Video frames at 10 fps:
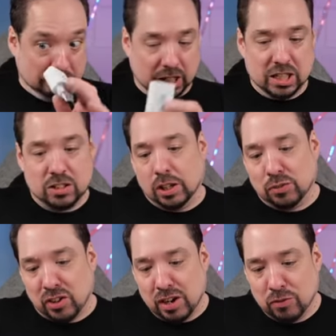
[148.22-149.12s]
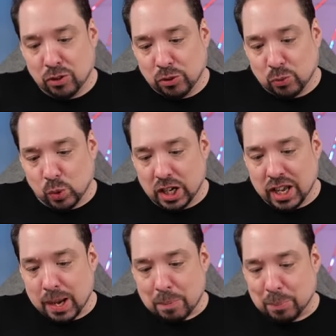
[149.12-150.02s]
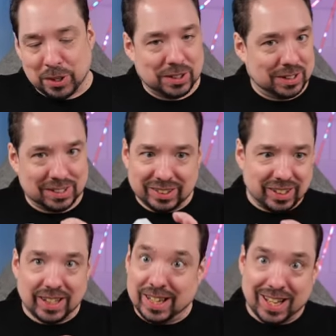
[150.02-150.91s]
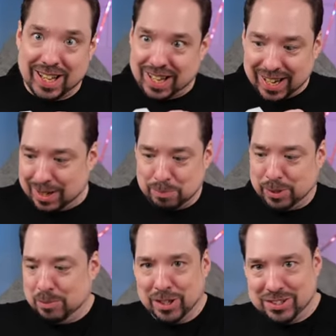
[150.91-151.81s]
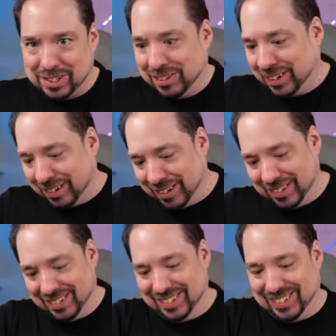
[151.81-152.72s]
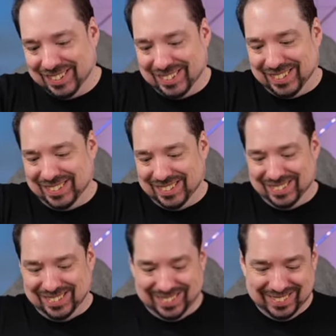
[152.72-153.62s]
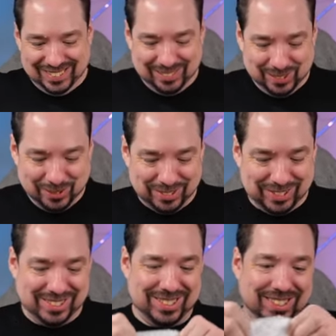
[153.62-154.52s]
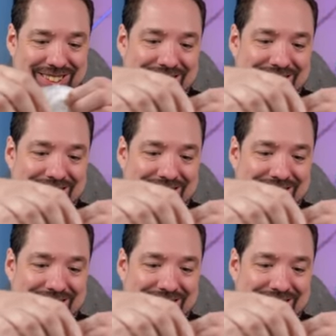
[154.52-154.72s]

It's 5V, 1A, but they're can't be much in there. Holy shit.